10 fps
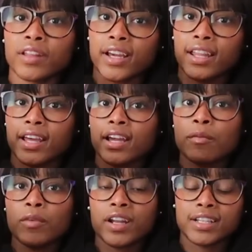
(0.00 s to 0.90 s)
Like, I like
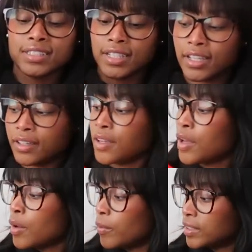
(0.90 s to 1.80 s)
what I did
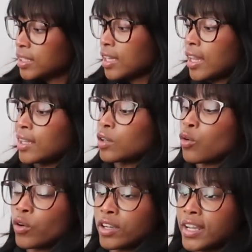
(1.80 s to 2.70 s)
with the color
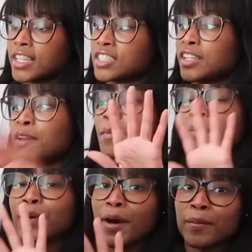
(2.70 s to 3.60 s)
coordination,
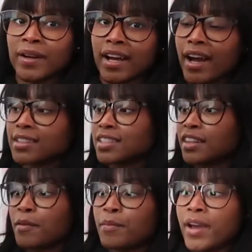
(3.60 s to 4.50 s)
but when I got to
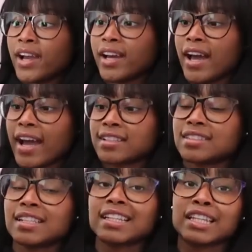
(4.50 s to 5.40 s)
the bag I
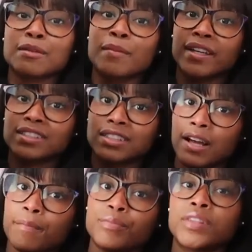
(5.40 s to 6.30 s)
accidentally messed up.